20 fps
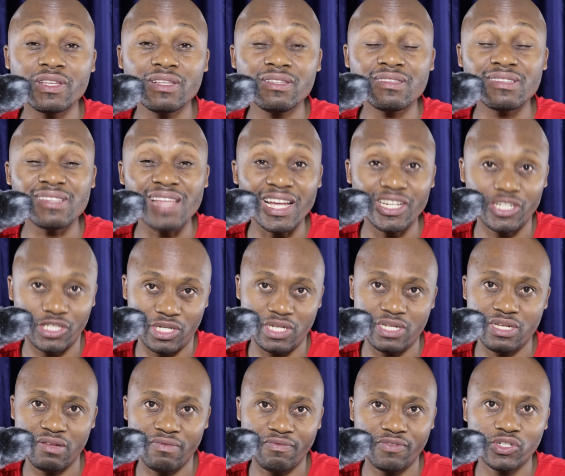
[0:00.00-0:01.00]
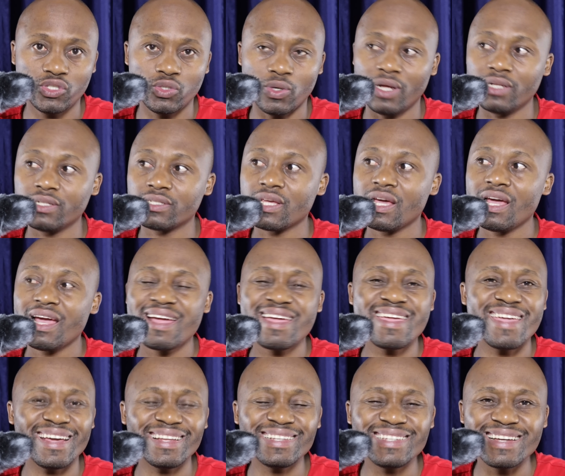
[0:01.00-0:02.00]
such individuals
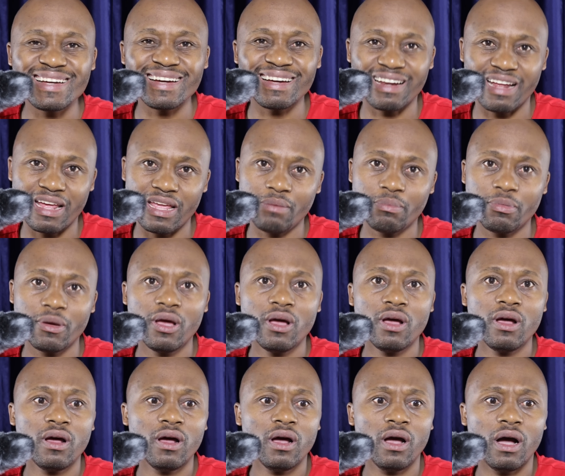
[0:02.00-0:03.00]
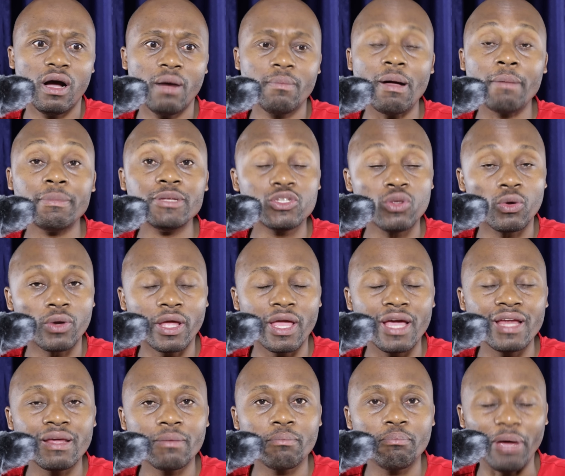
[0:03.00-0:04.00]
getting rape.
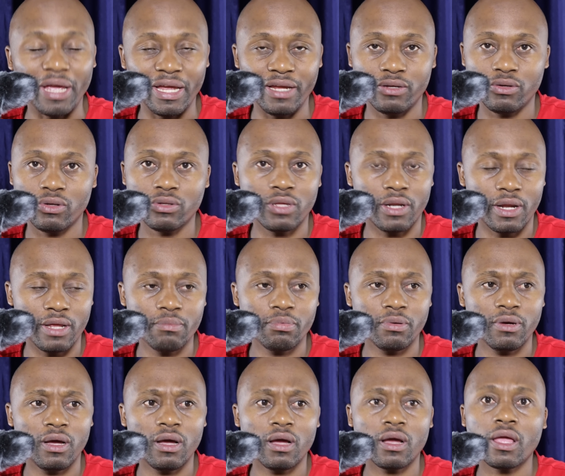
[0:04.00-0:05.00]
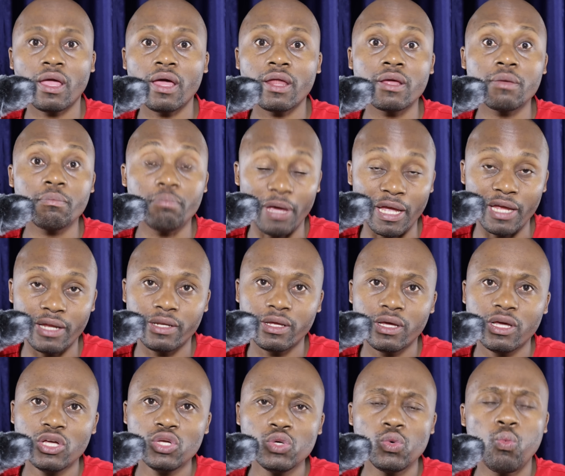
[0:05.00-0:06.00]
Getting bail, not rape, getting bail.
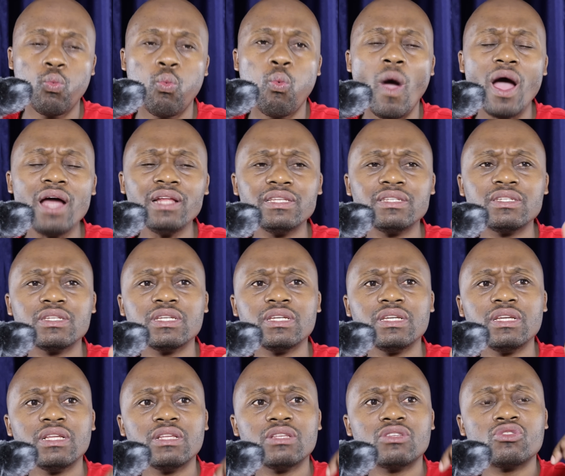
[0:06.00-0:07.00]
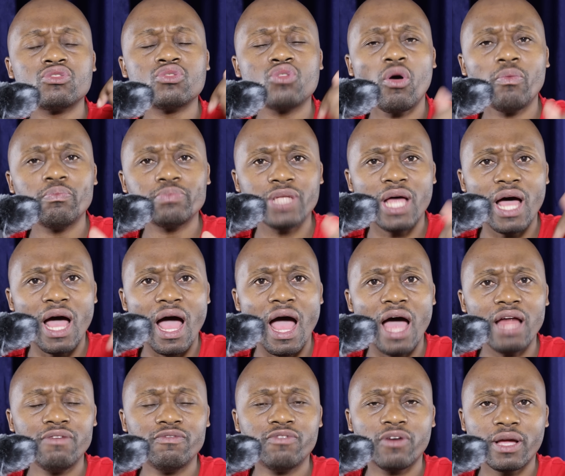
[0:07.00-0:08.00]
What stops
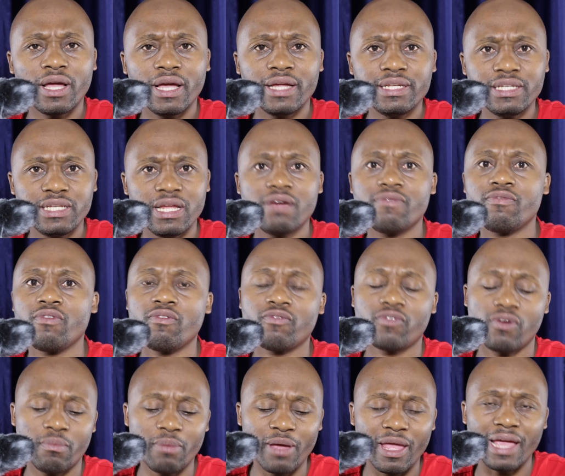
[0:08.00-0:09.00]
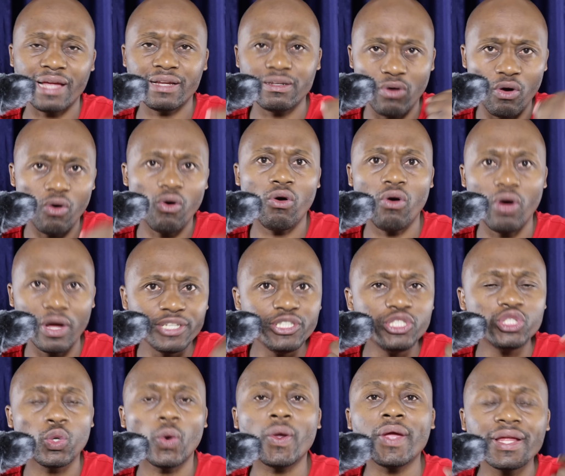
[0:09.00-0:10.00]
advocate therefore from get or
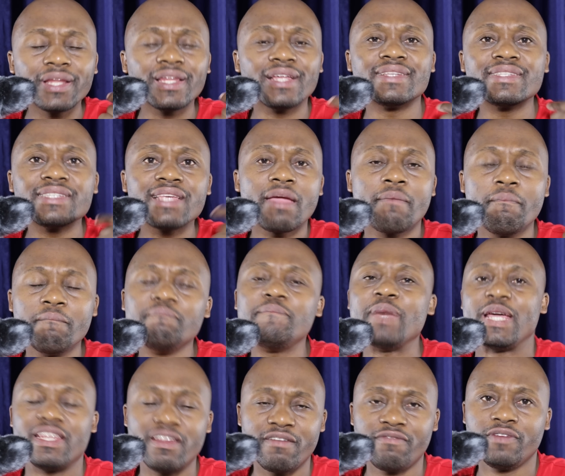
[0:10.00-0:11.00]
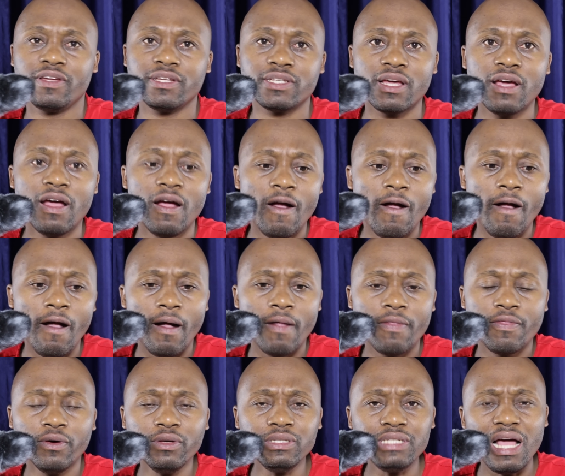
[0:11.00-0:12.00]
enjoying the same benefit?
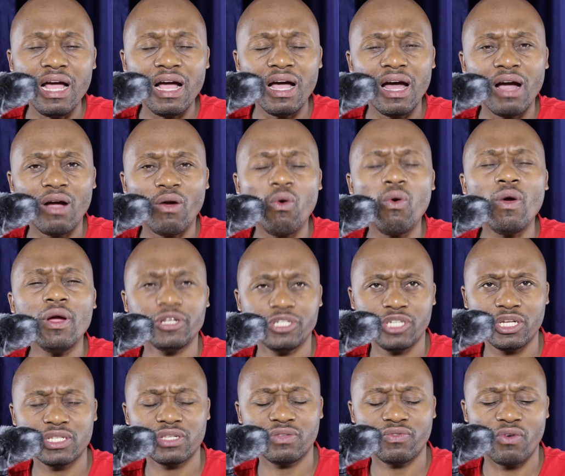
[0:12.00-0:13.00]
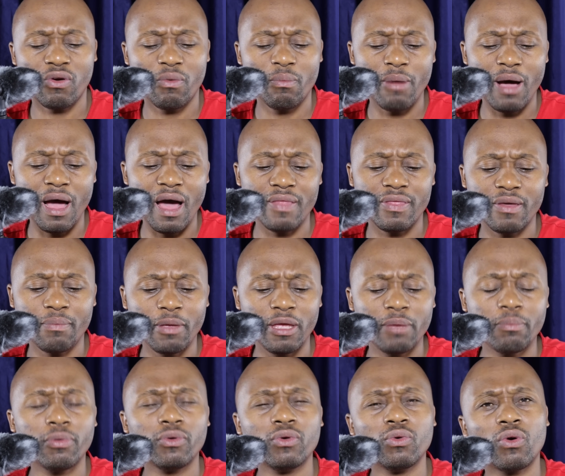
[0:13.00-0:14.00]
Those are questions from other
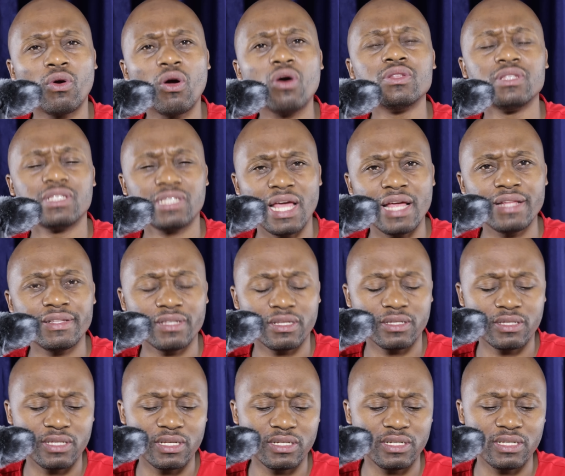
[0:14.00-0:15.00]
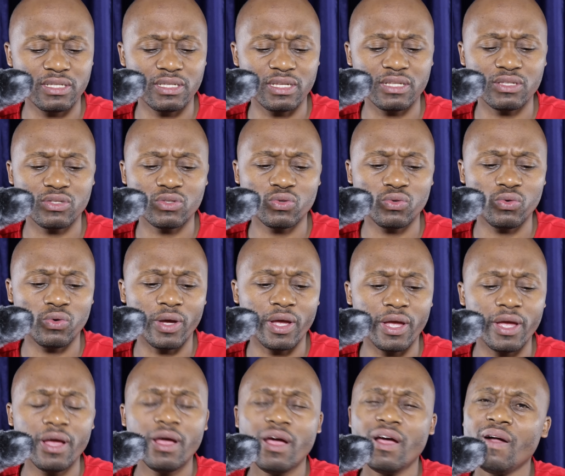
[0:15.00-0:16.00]
people who concerns citizens who are